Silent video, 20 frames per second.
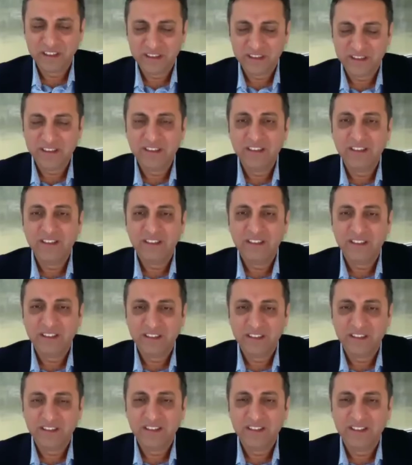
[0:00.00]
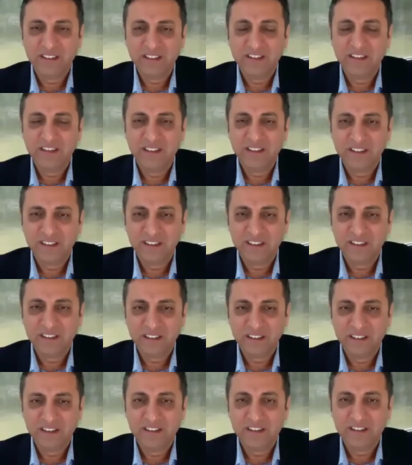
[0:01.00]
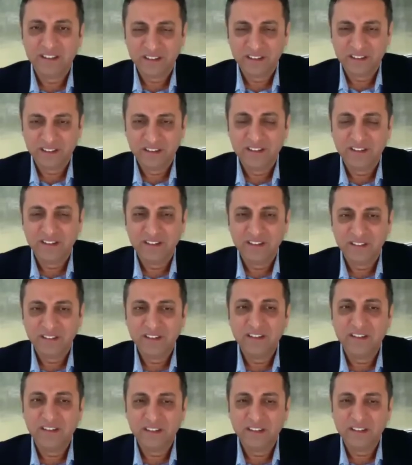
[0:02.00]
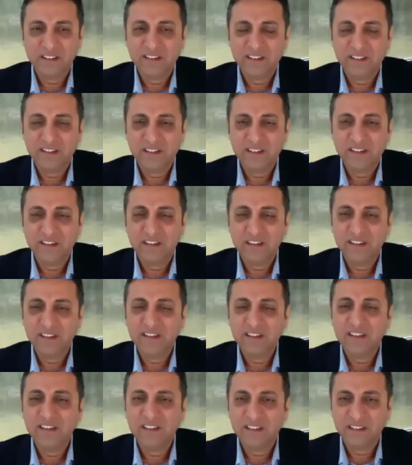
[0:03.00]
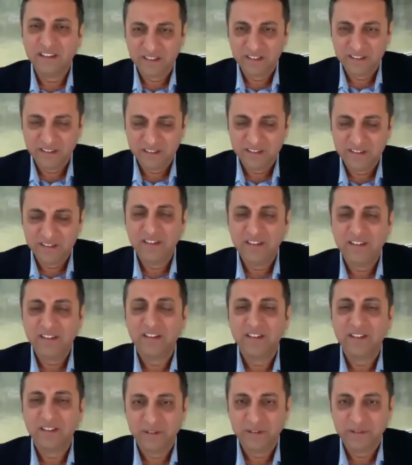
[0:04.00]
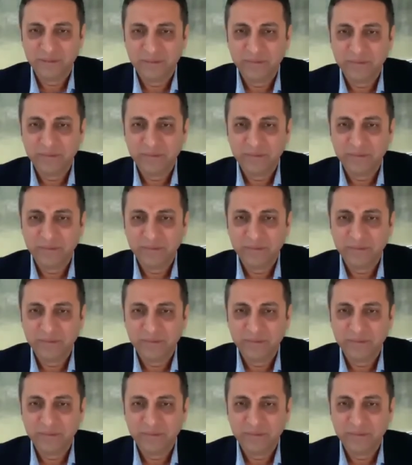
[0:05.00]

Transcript: This person isn't speaking.